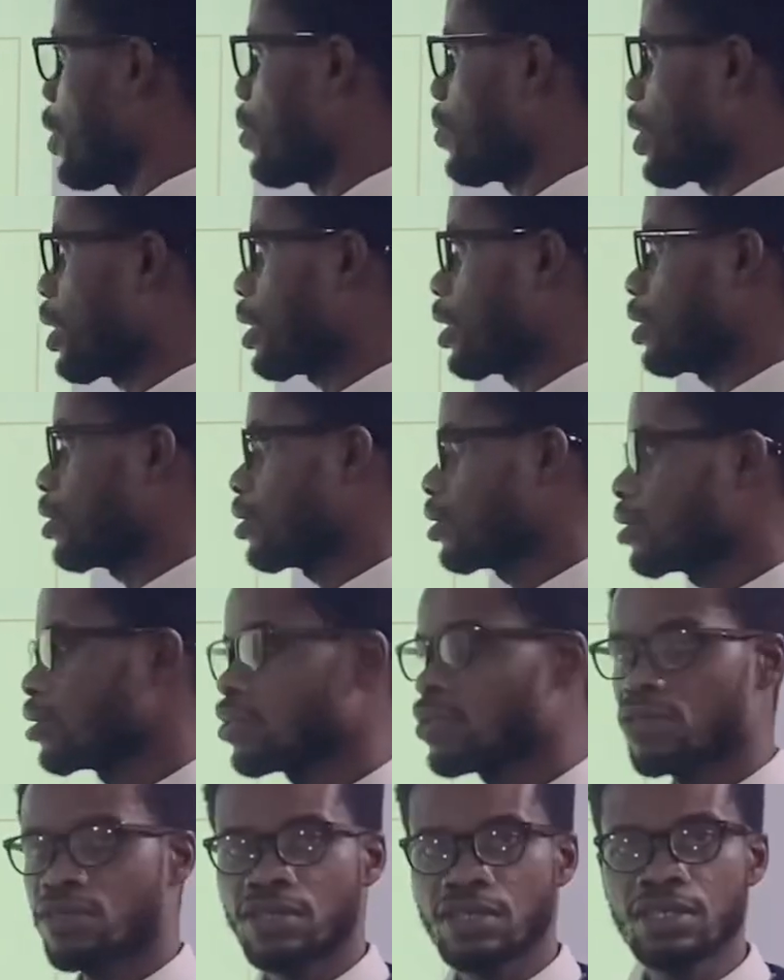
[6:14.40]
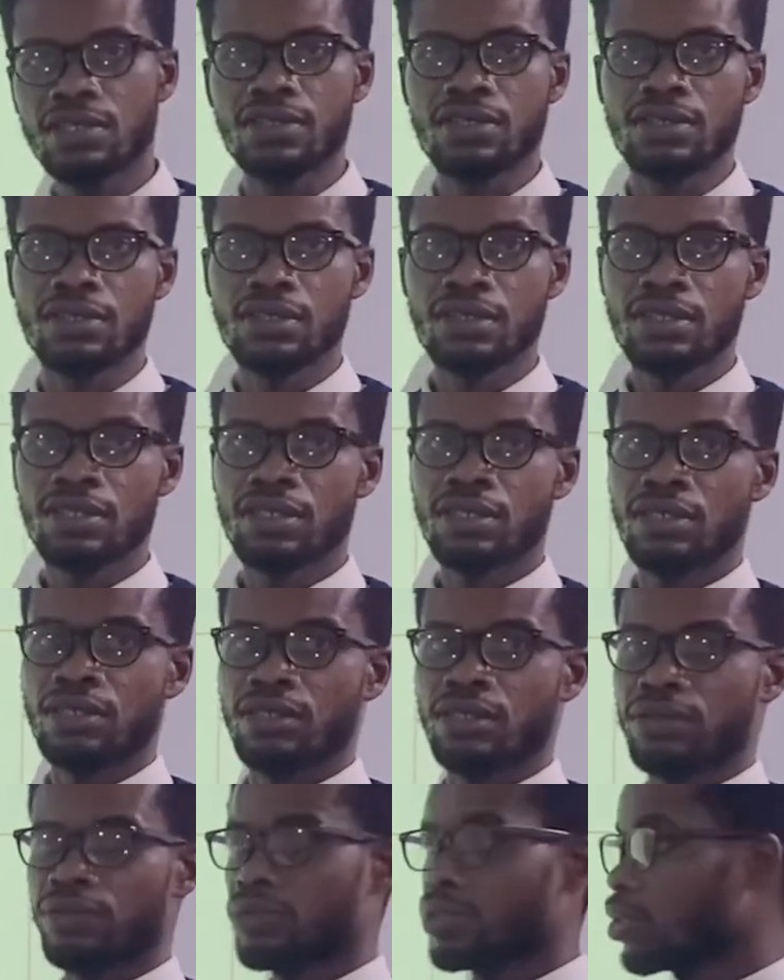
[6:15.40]
the workers to SNIT.
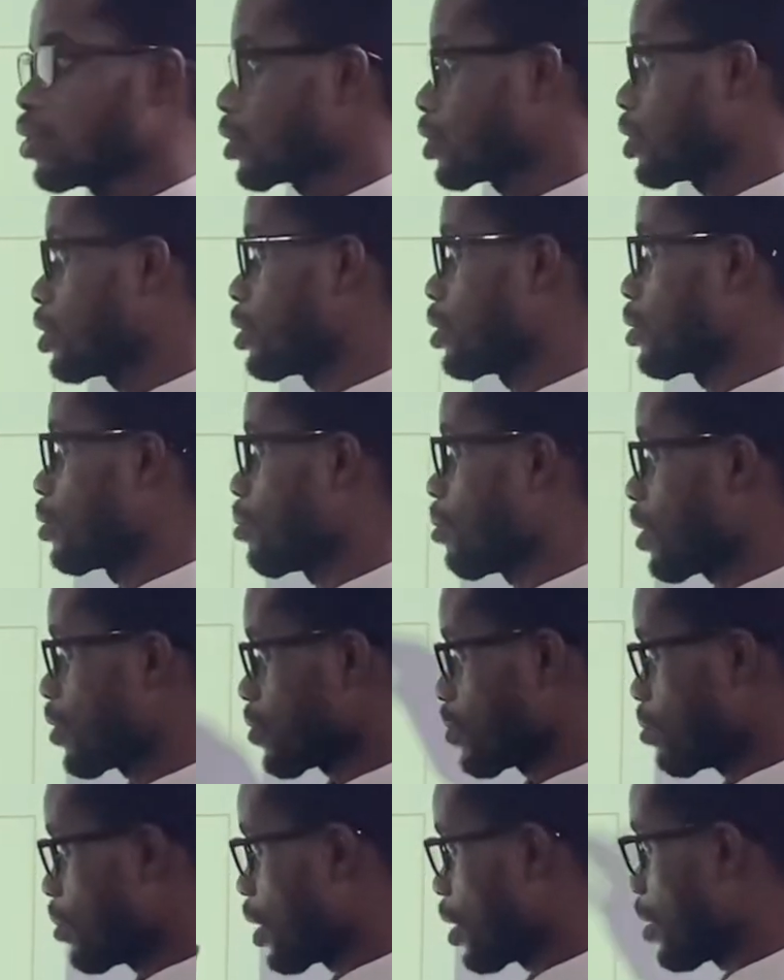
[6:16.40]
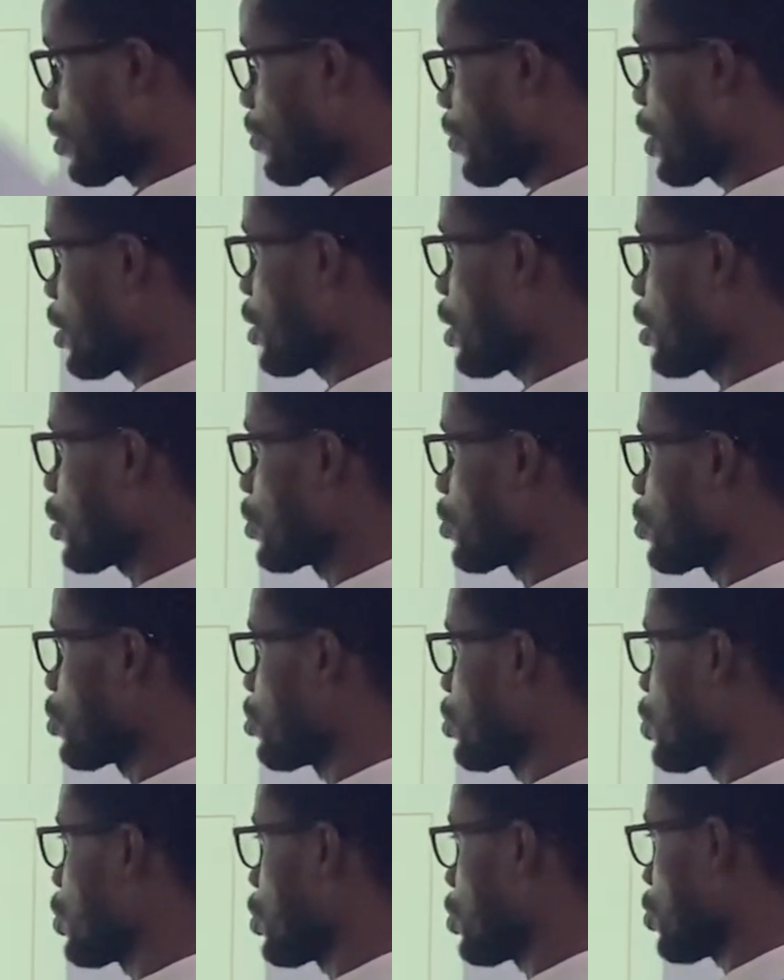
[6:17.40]
He or she must make regular
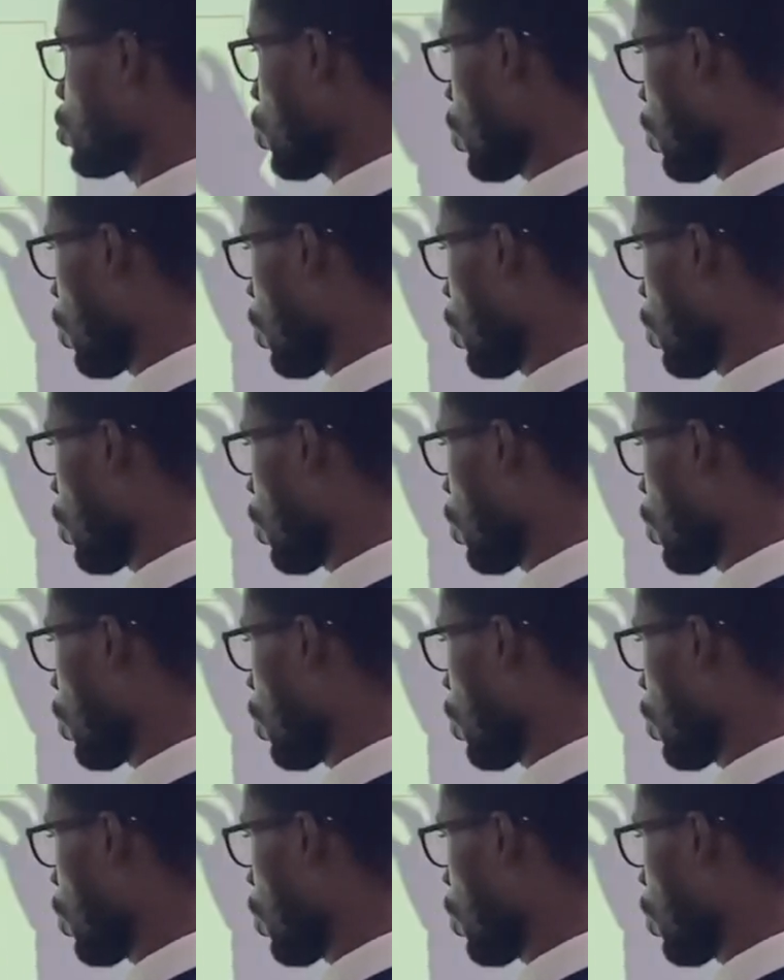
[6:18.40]
contributions